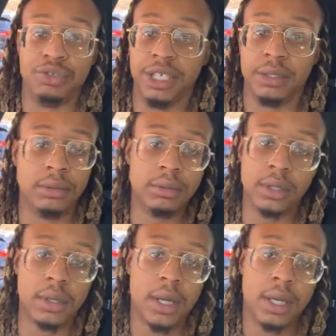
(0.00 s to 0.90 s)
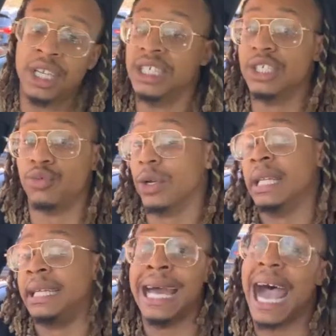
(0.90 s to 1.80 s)
you cheating. Because it's
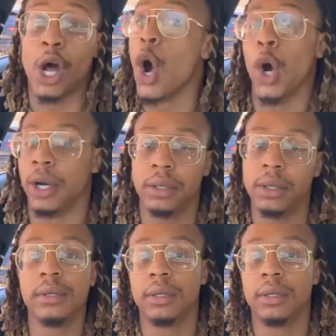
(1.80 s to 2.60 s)
really not hard.